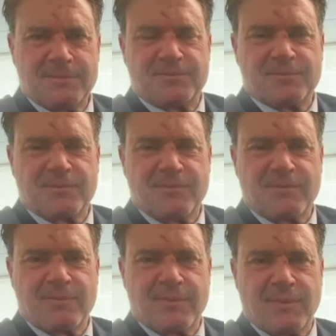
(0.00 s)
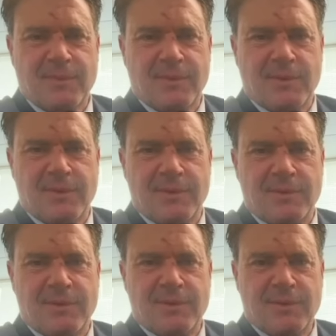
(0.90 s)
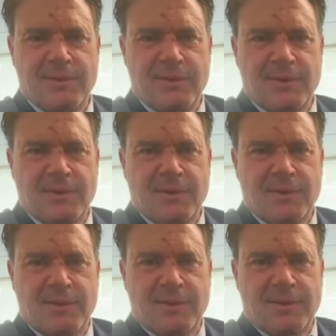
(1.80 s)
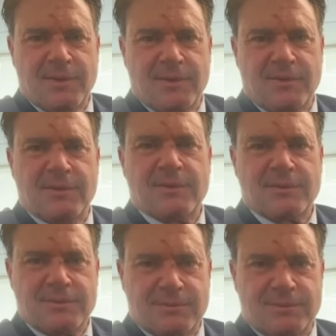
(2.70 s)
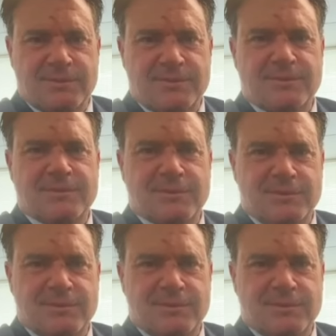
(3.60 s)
No words are spoken by the person on screen.